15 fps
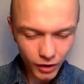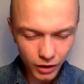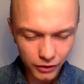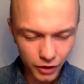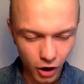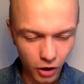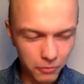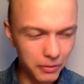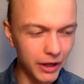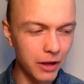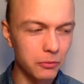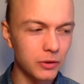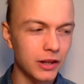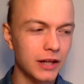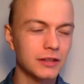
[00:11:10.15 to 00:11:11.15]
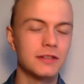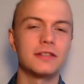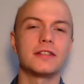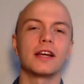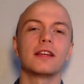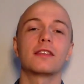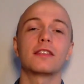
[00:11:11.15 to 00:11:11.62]
No, but I would like to
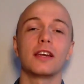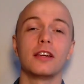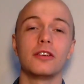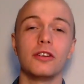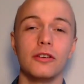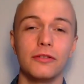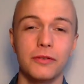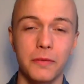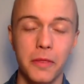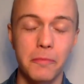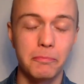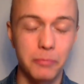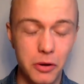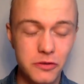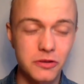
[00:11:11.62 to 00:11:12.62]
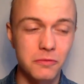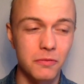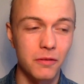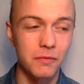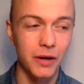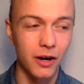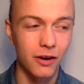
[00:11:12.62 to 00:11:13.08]
say thank you from the bottom
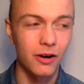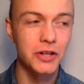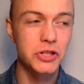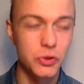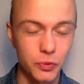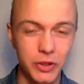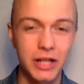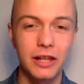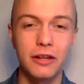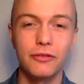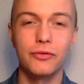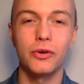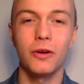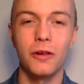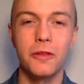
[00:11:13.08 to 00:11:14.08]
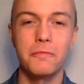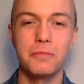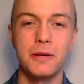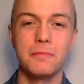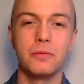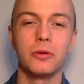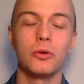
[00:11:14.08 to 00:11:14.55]
of my heart, really, for all the
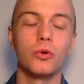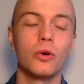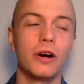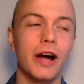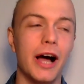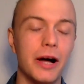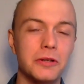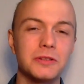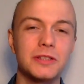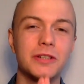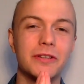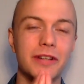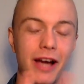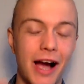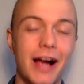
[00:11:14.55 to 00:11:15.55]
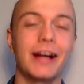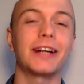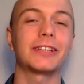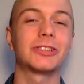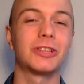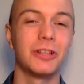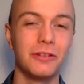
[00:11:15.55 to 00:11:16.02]
people who are out there
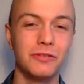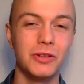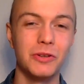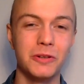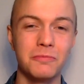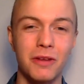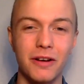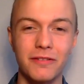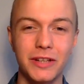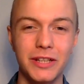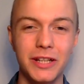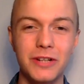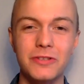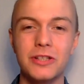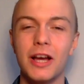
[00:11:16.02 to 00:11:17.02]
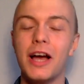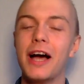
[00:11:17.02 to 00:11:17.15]
actually viewing my videos.